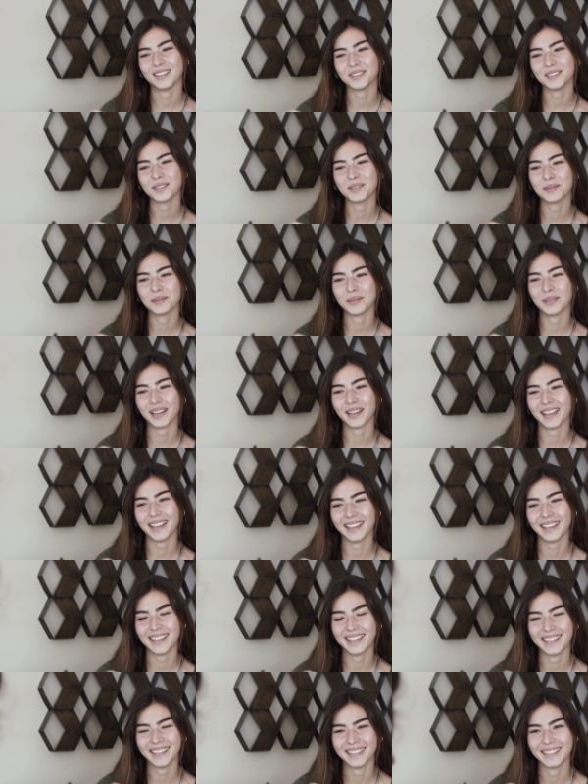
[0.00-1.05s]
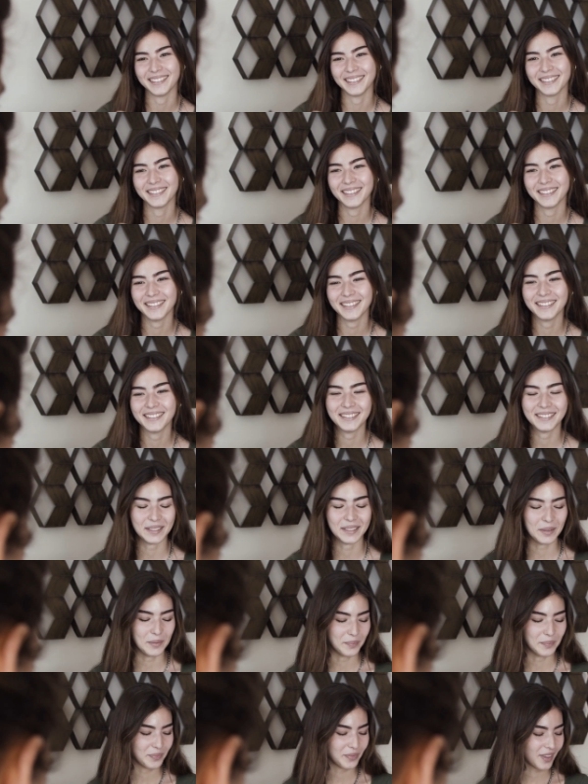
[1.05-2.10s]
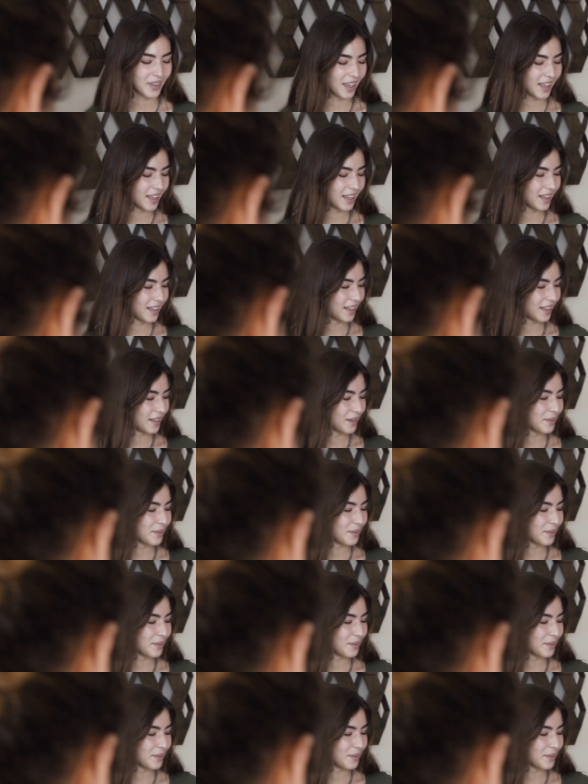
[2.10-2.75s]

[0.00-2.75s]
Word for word: You need to use a live stream software,